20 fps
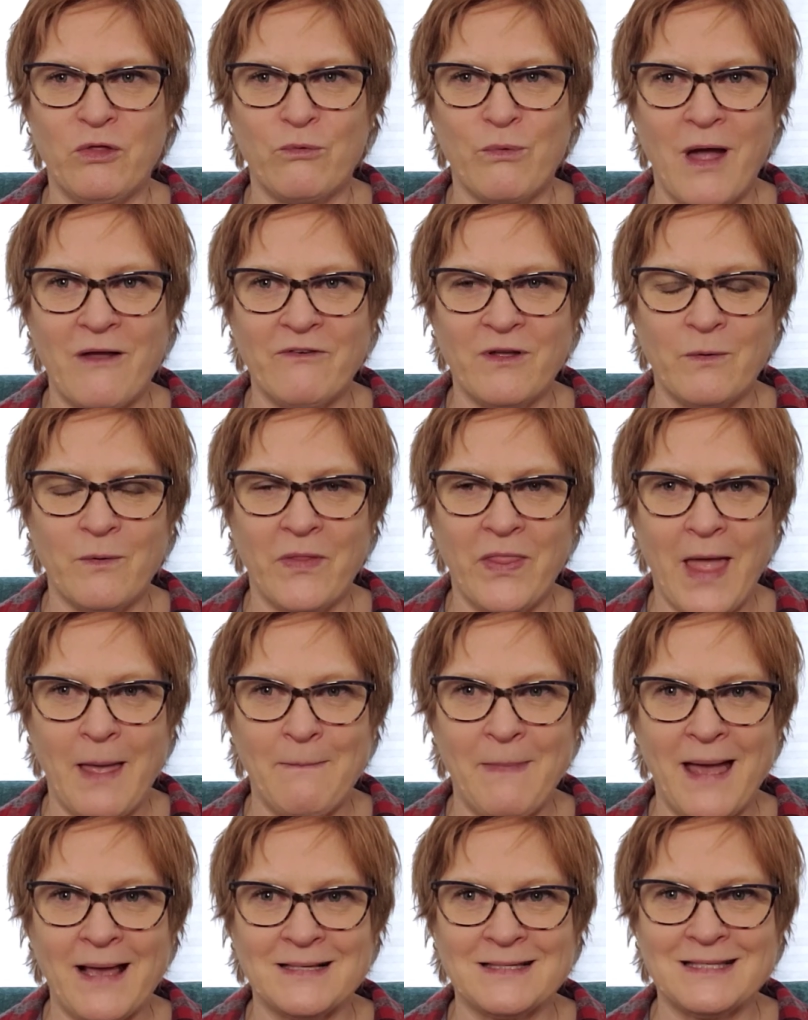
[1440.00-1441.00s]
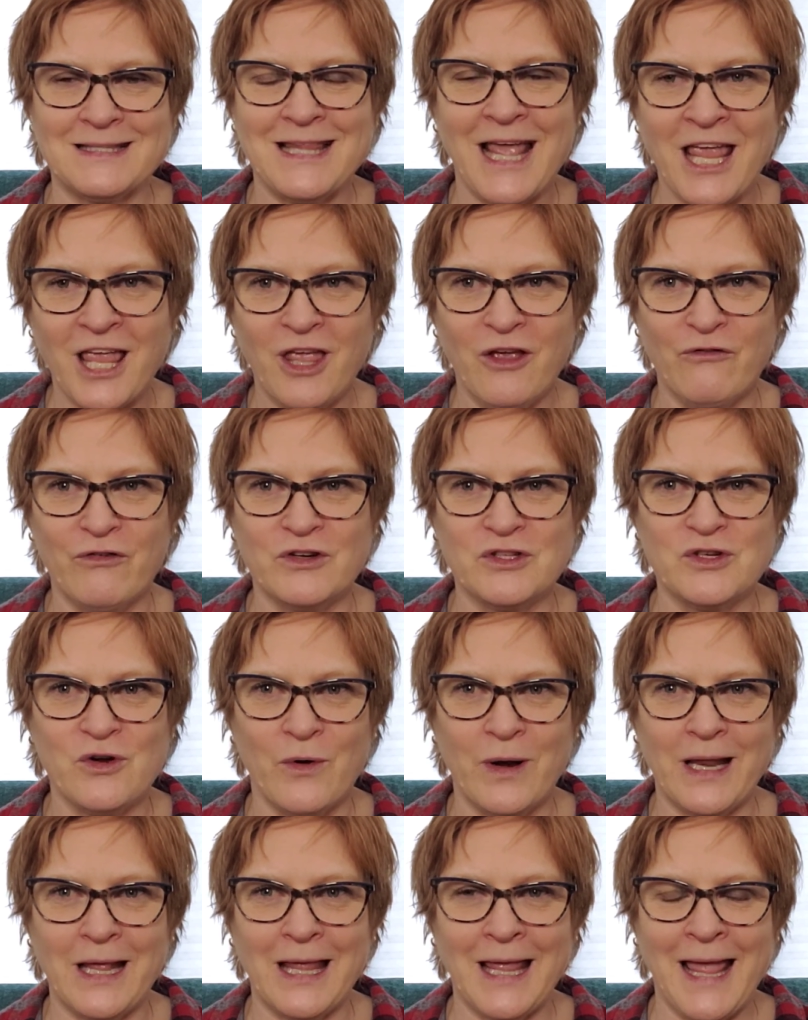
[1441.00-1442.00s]
Thriving with MS. Thank you for
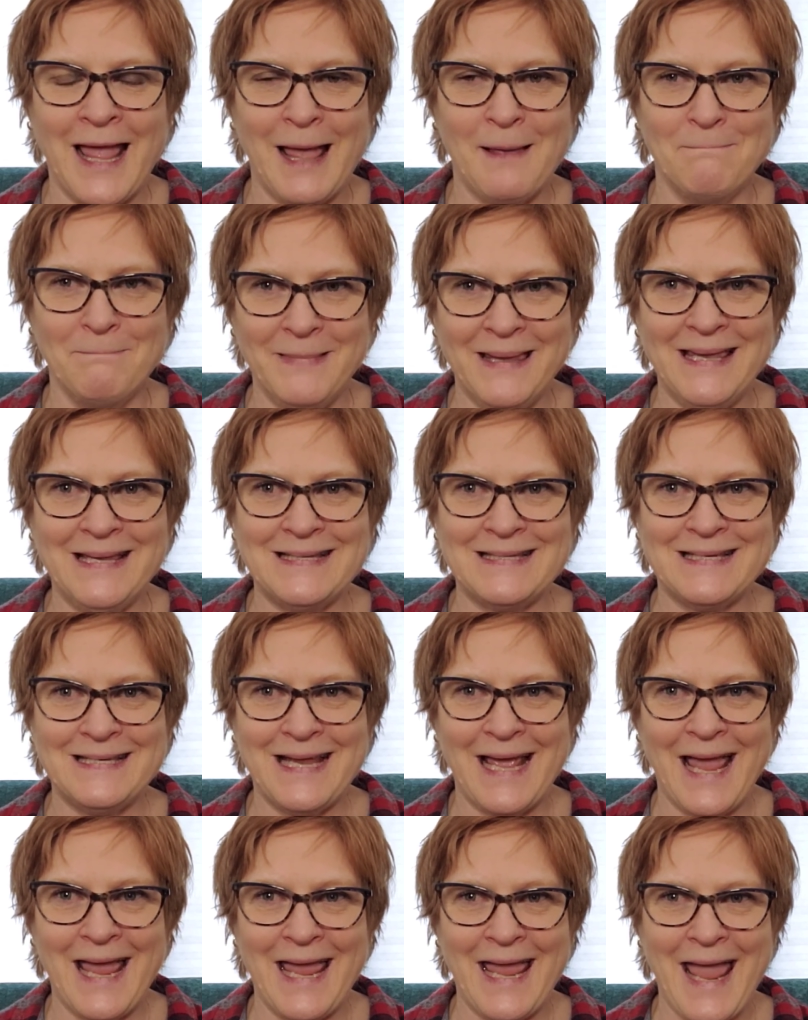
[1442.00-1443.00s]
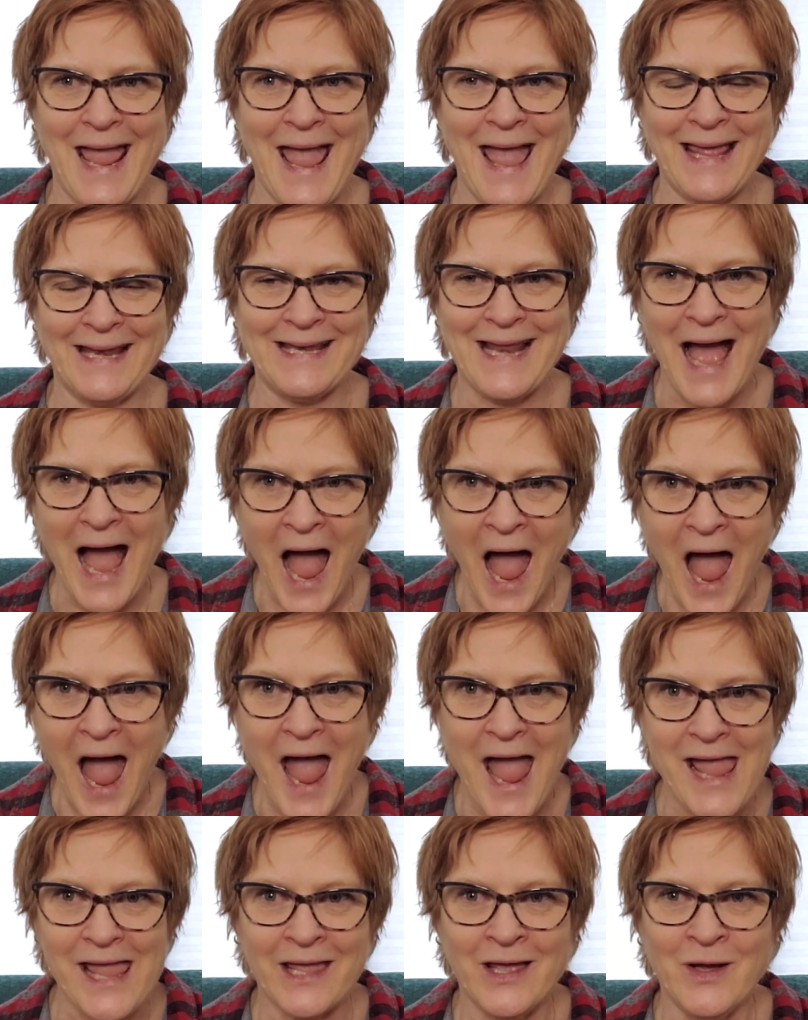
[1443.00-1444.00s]
joining me today, and
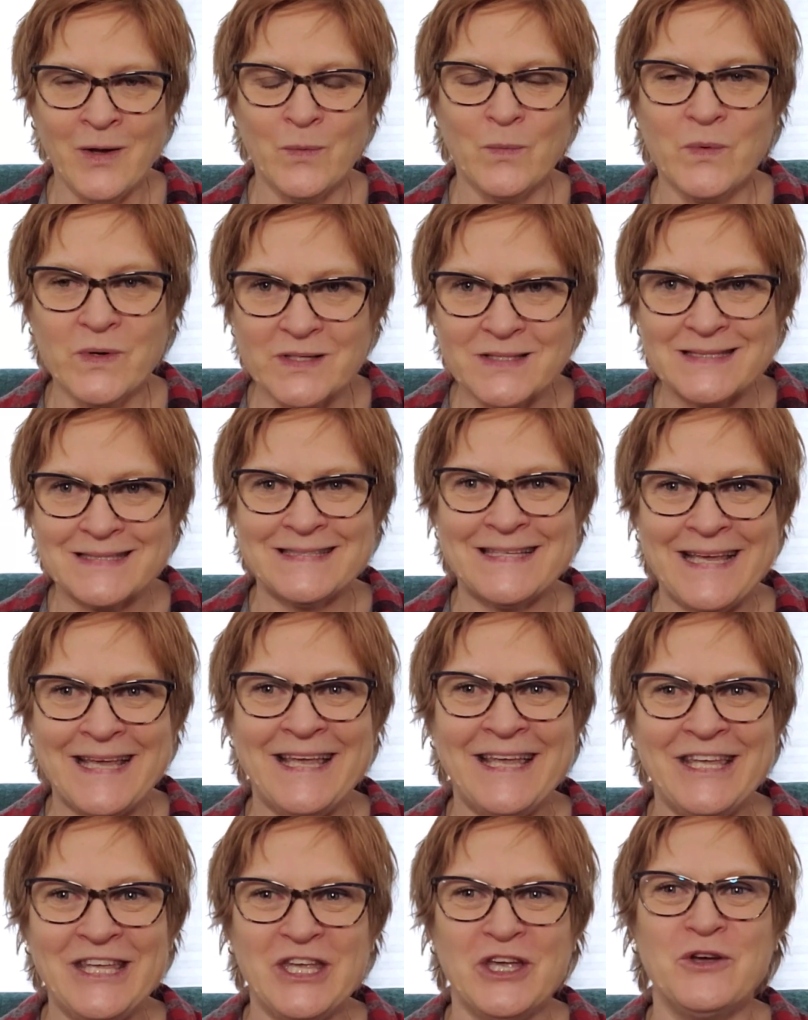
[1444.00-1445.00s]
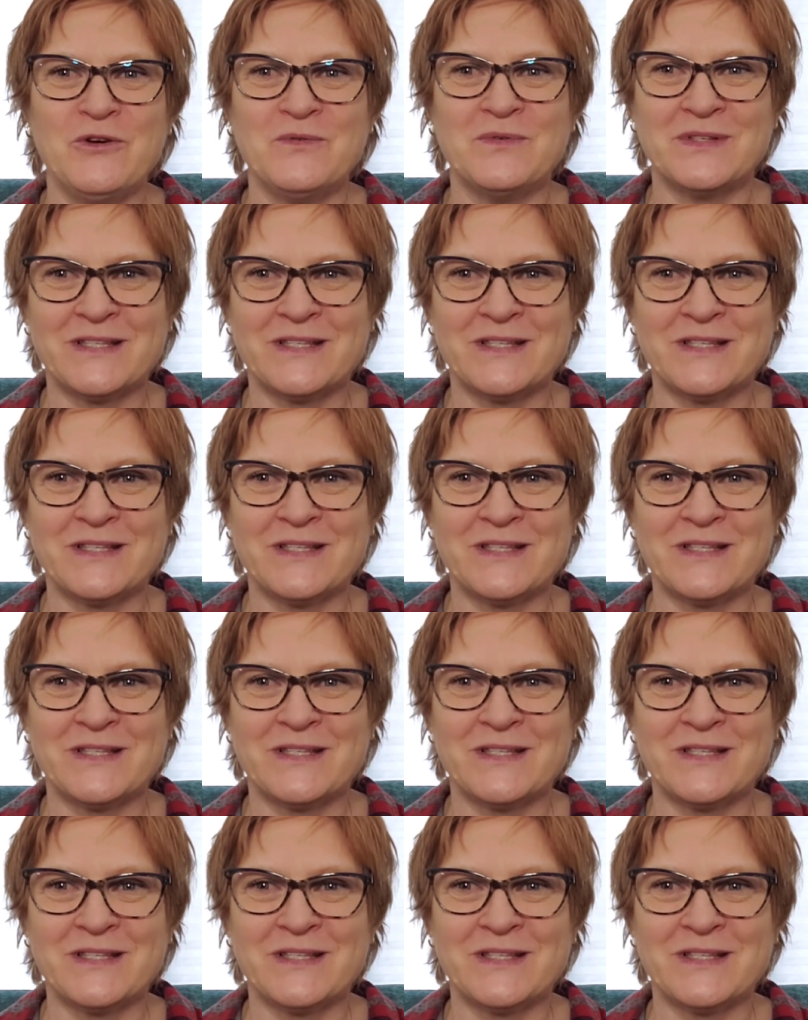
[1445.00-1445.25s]
I will see you